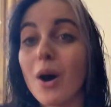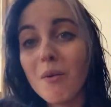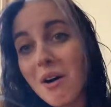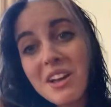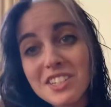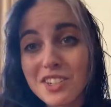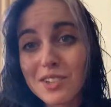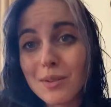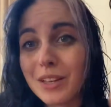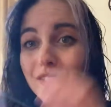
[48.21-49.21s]
Oh well, it's just
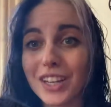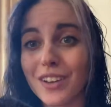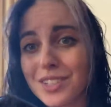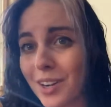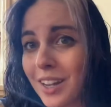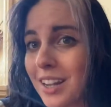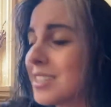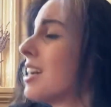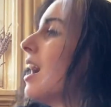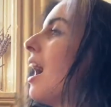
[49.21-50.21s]
gonna be in the video. Sorry guys.
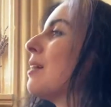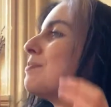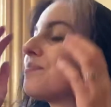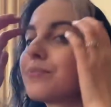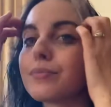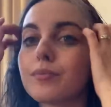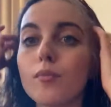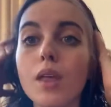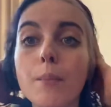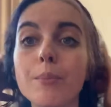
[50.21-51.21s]
Um,
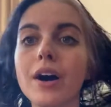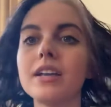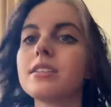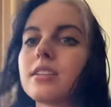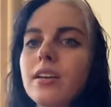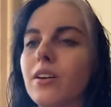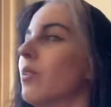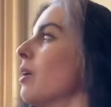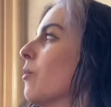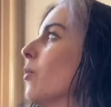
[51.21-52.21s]
but, oh,
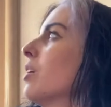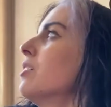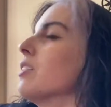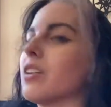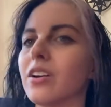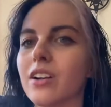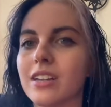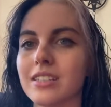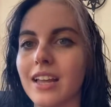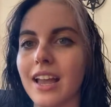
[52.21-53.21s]
I wonder,
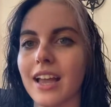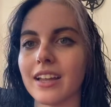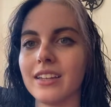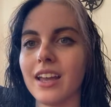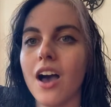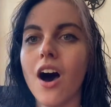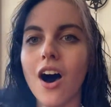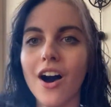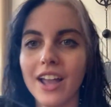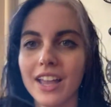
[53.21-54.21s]
is that a heck?
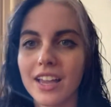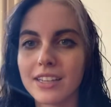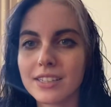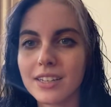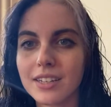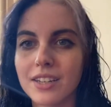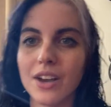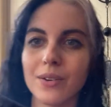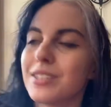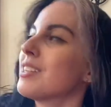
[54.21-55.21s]
Is it?
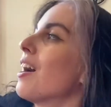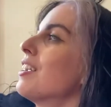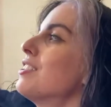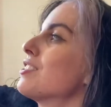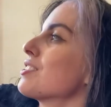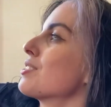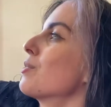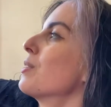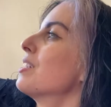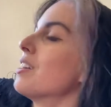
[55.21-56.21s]
No, it's not. It's just the
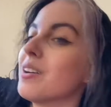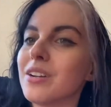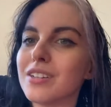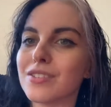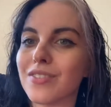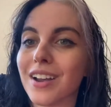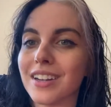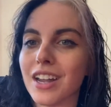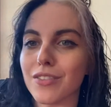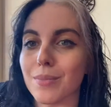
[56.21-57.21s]
window. It's fine.
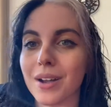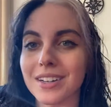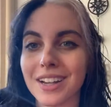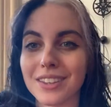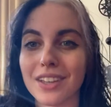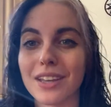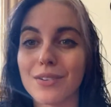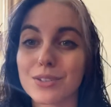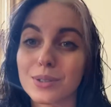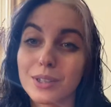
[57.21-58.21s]
Never mind. I thought that
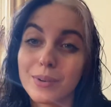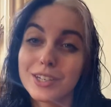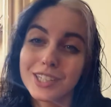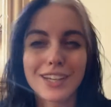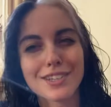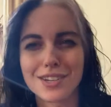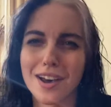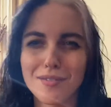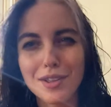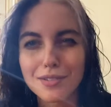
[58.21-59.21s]
was really witchy. It's
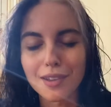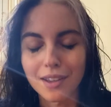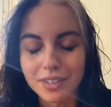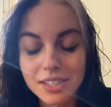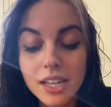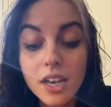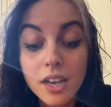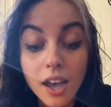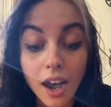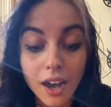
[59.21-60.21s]
not. It's science.
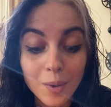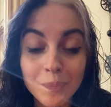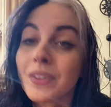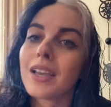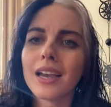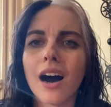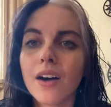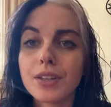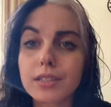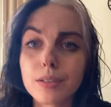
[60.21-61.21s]
Um, yeah,
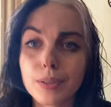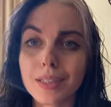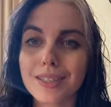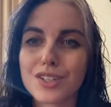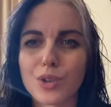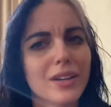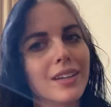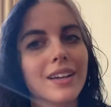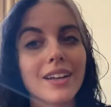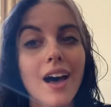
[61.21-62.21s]
obviously really
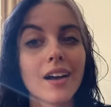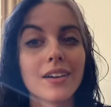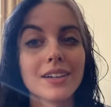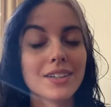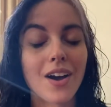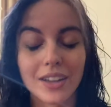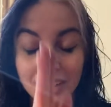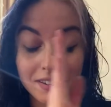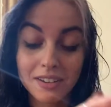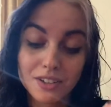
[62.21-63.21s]
disjointed and not good at
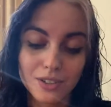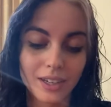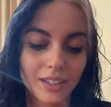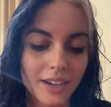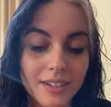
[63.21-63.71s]
talking in a straight line.